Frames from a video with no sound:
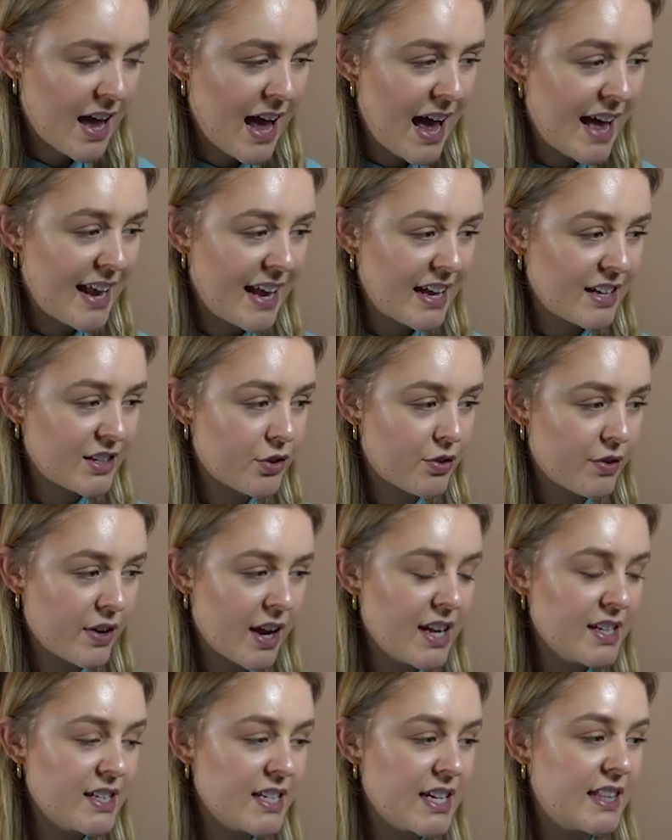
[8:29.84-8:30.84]
And it has
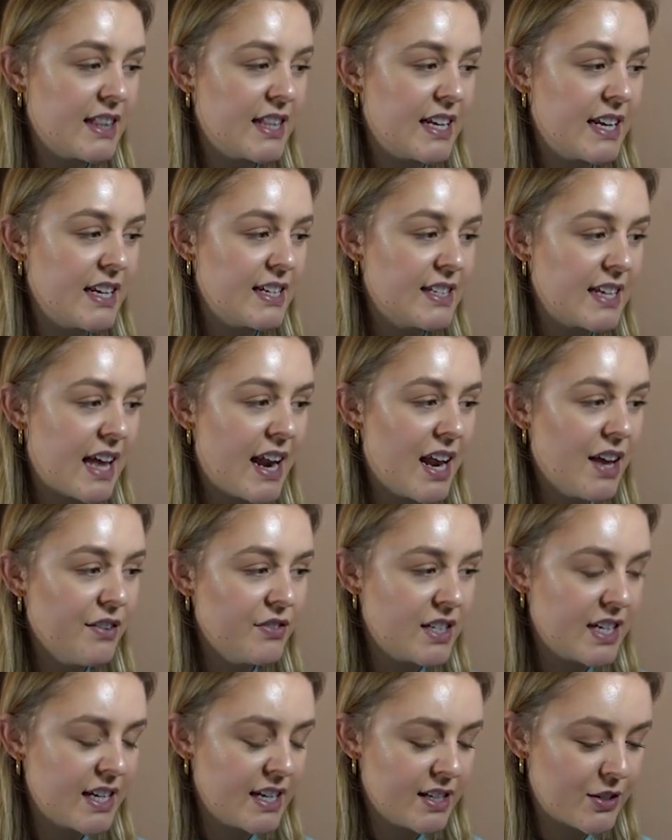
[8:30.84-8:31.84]
created this N
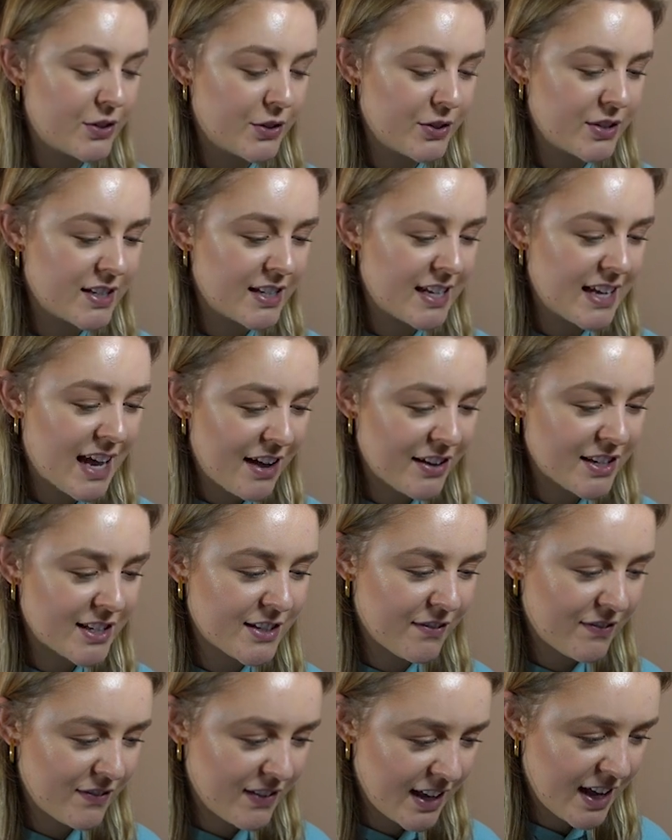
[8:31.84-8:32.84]
F Ts dot C
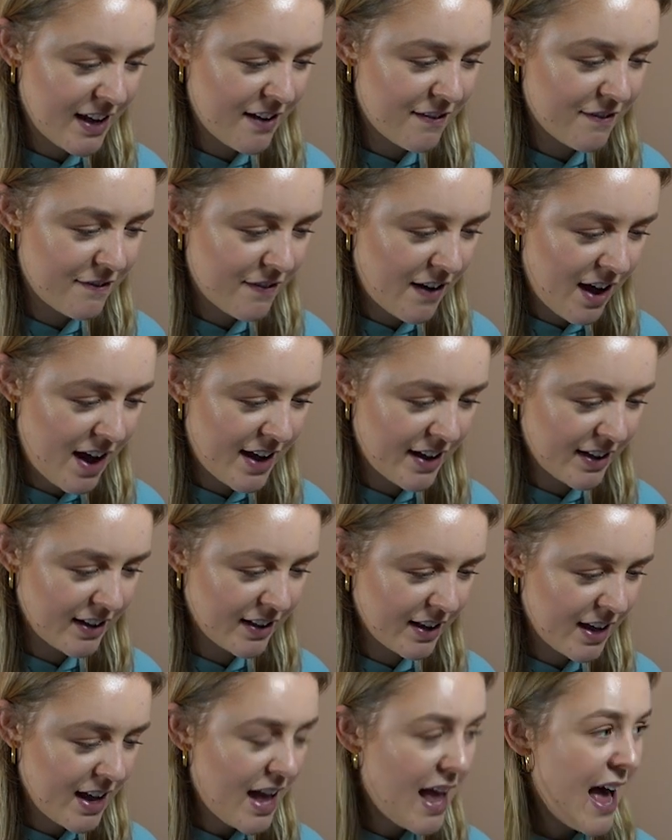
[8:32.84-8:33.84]
S V
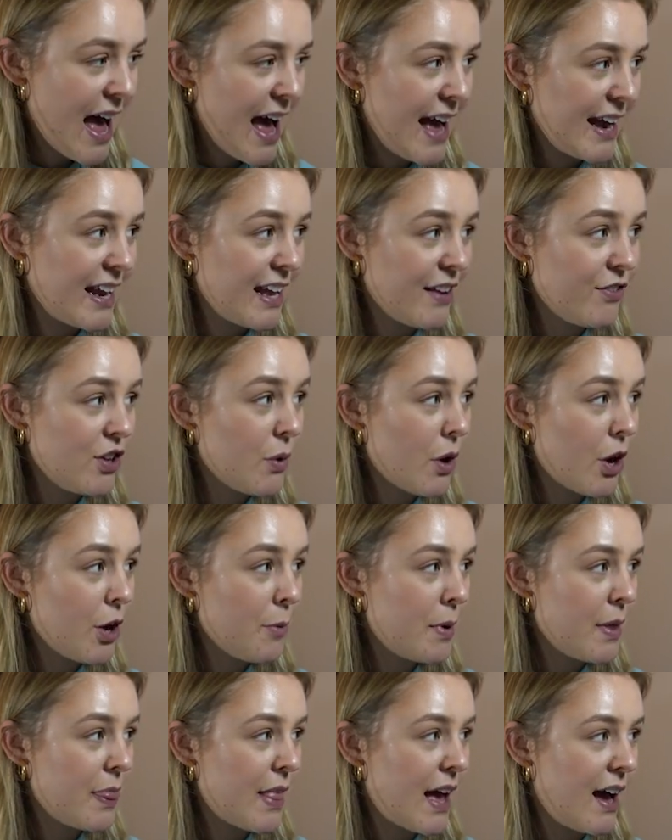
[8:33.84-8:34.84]
file. And if you
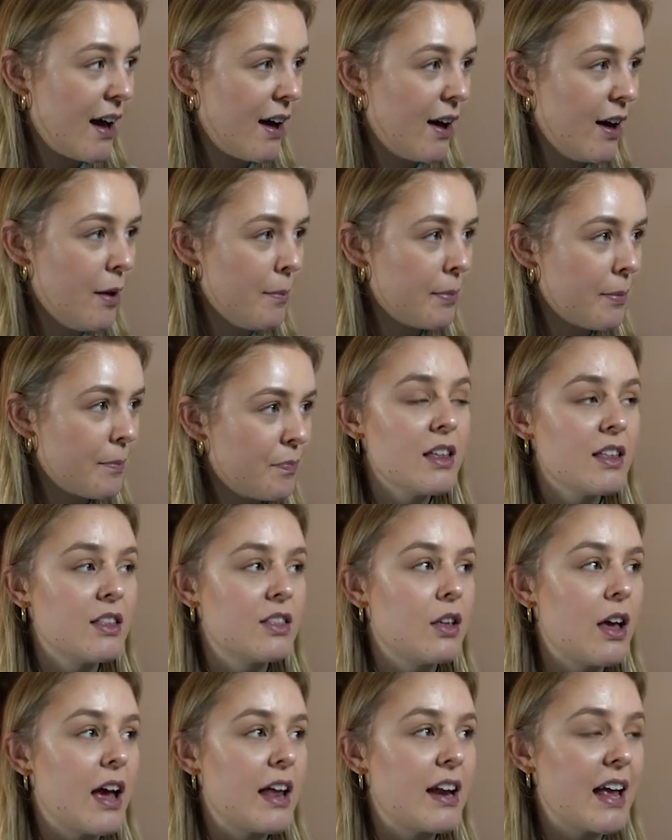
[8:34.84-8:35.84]
open that up,
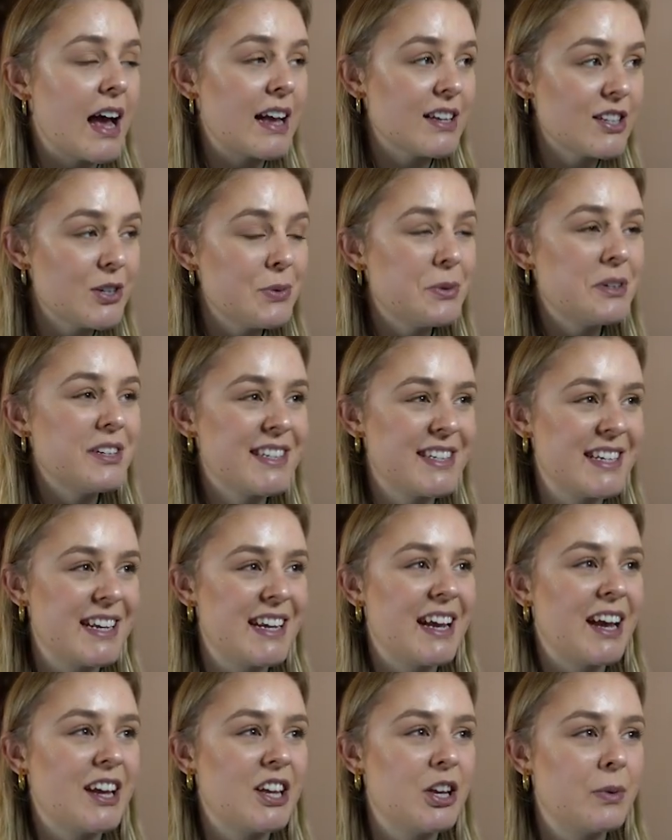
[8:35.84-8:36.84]
and as you will
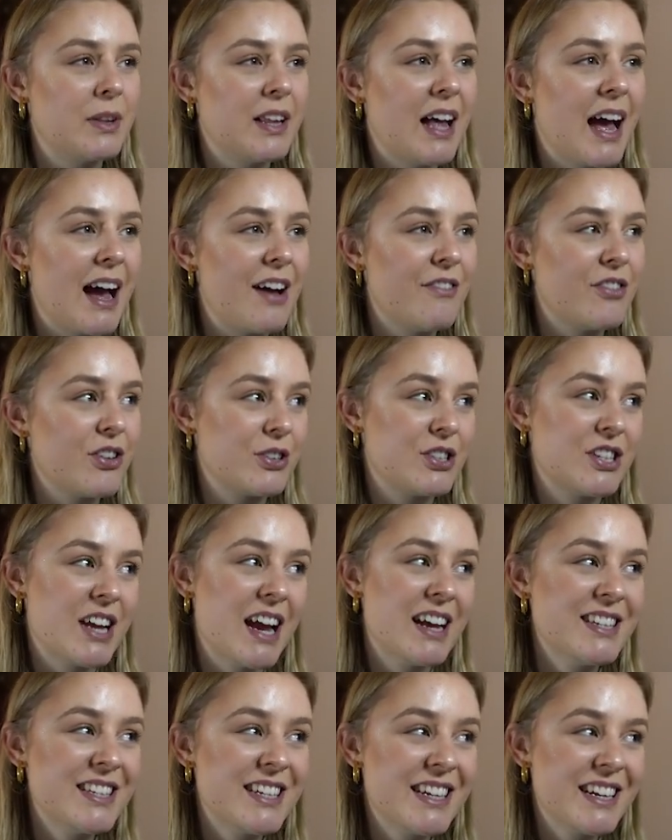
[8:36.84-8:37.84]
see, you will have your
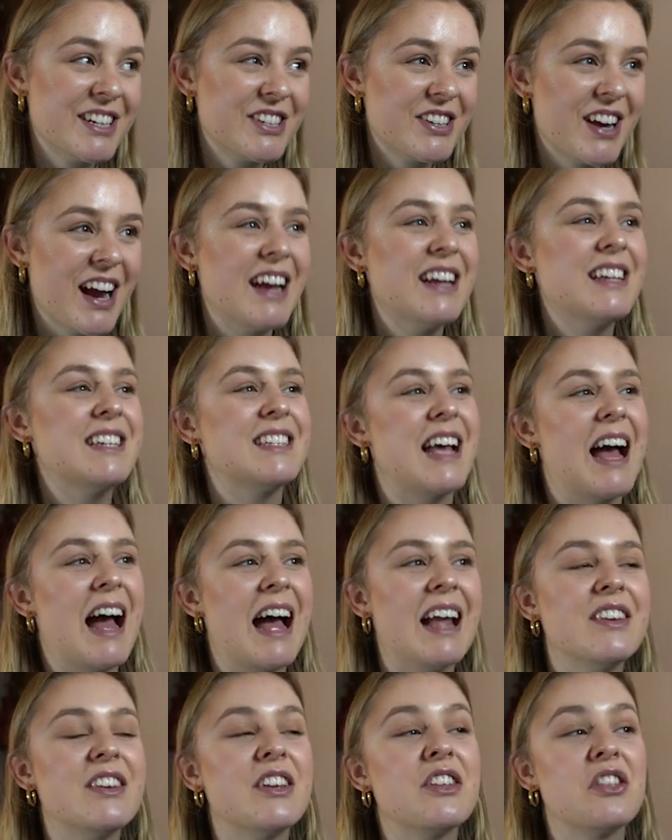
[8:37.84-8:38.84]
testing address
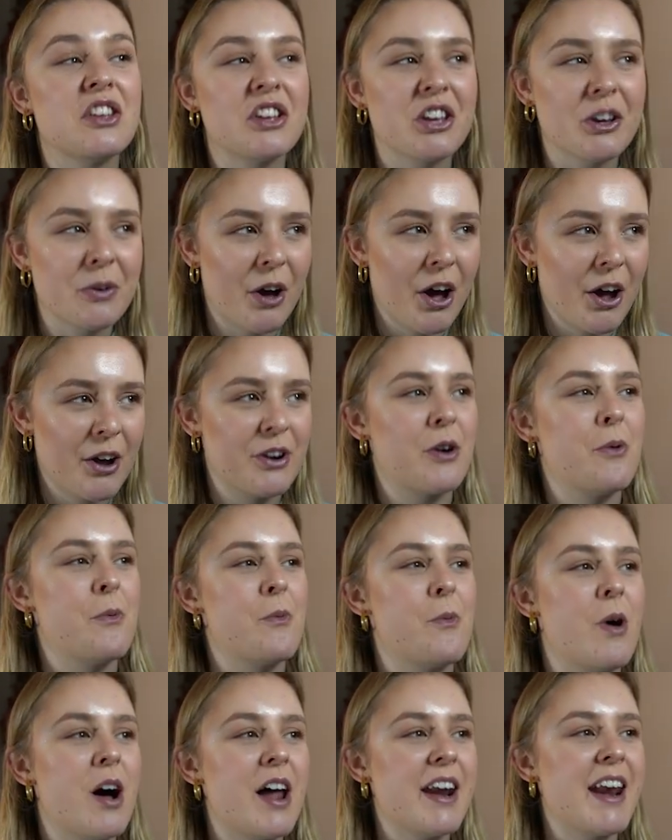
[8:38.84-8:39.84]
and that you own
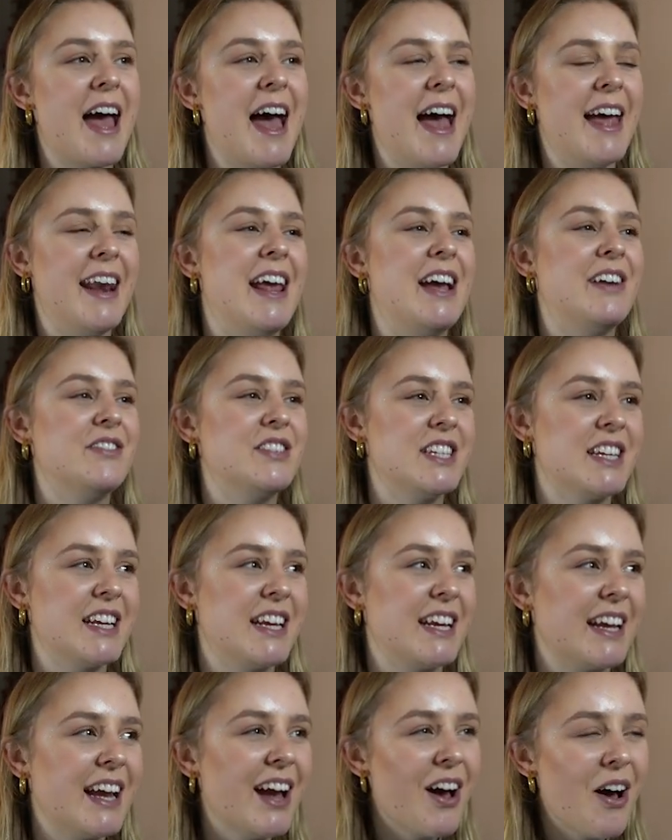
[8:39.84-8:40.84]
one N F
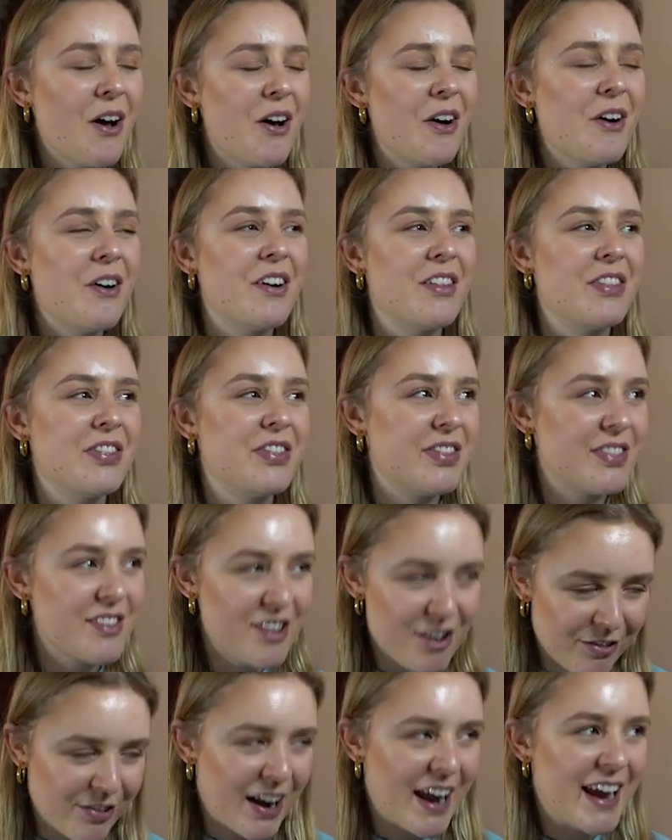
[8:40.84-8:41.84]
T.
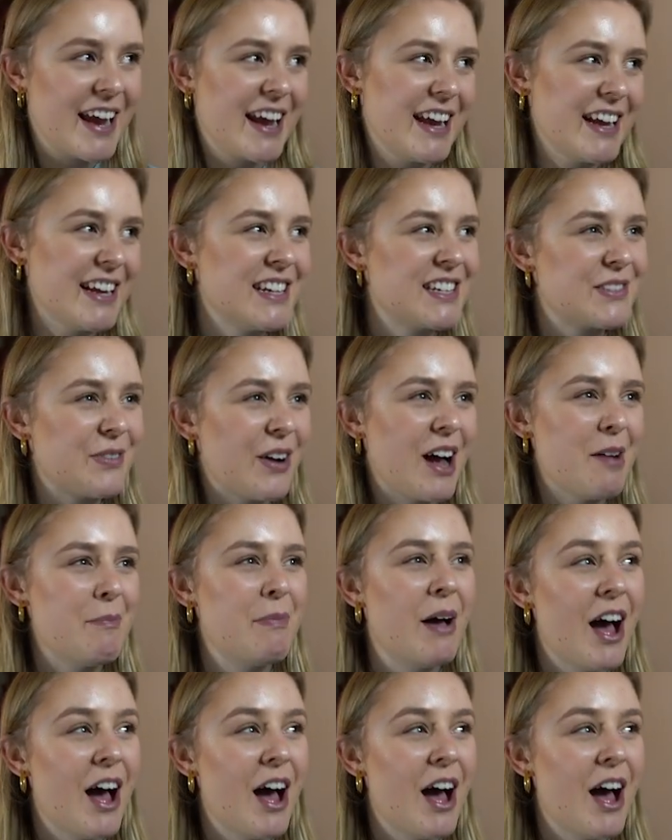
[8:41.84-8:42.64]
Great, it has worked